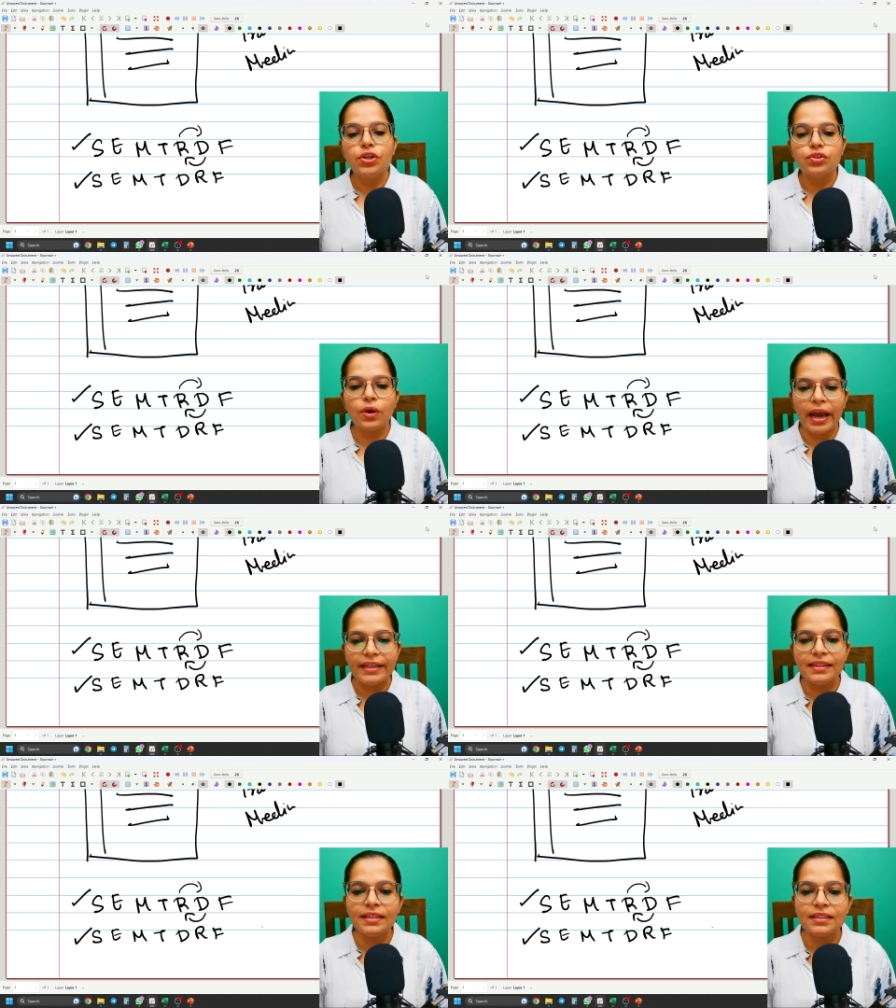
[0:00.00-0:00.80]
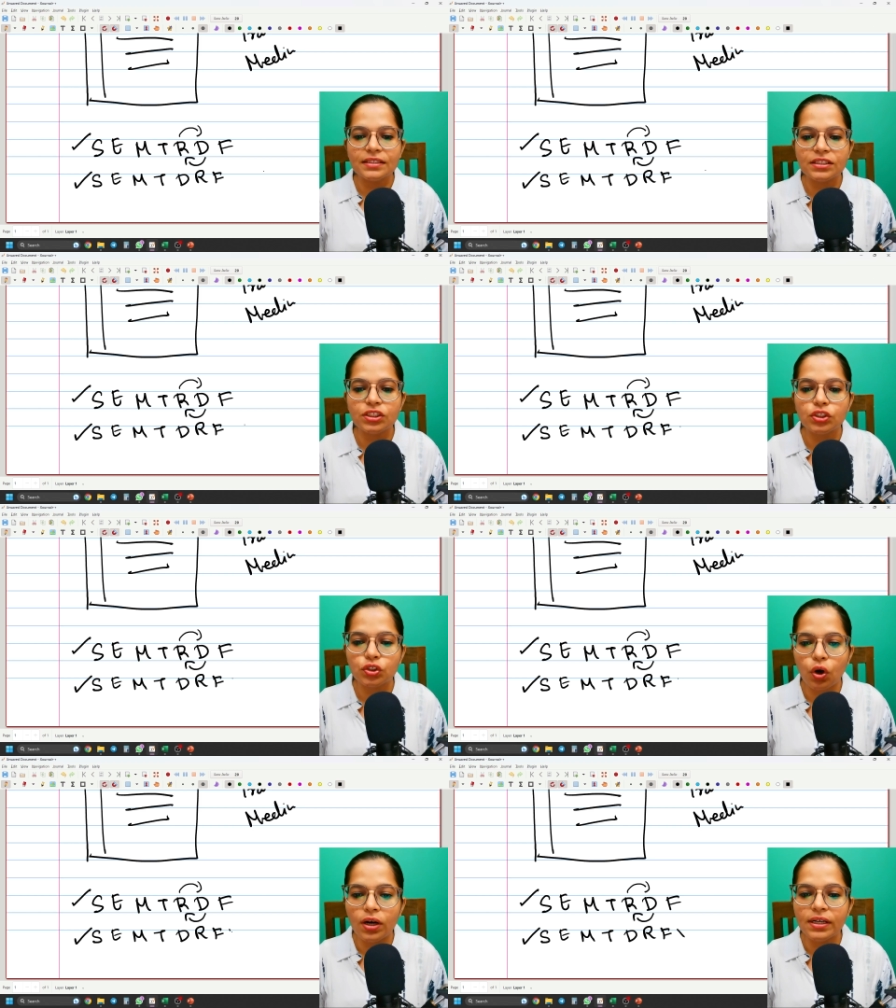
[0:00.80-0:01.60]
So I think this is
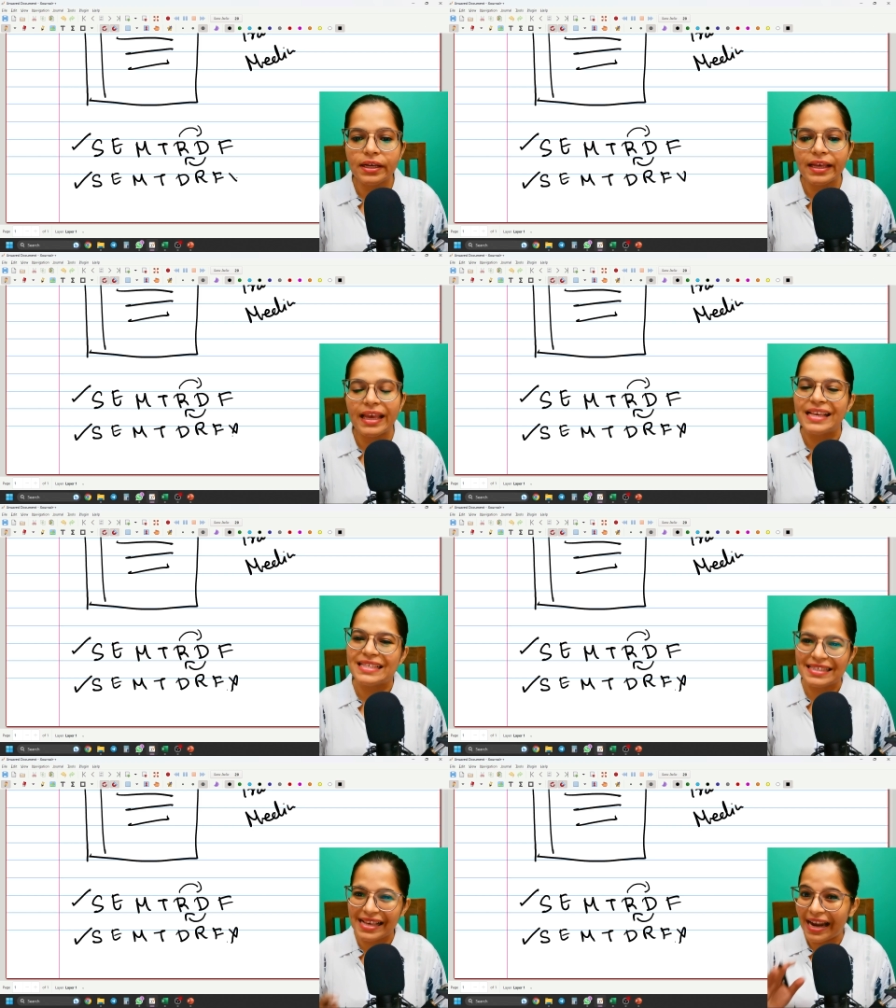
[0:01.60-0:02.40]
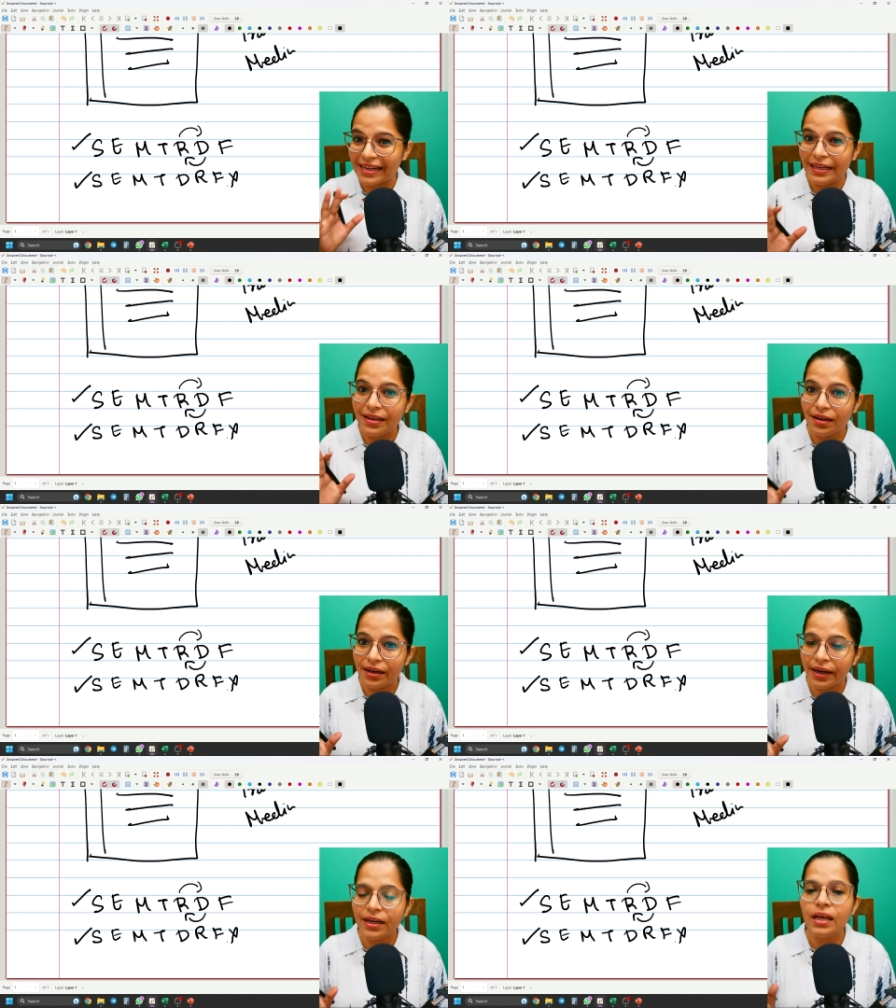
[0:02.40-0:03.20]
not exactly
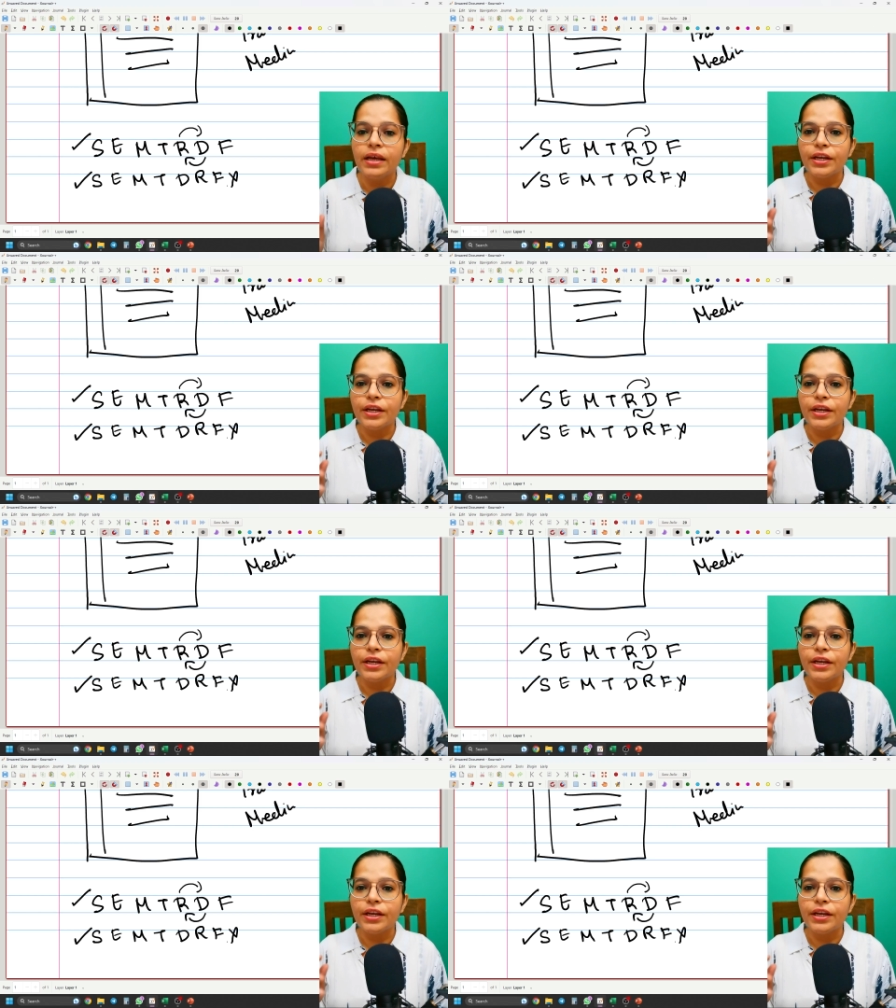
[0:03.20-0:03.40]
correct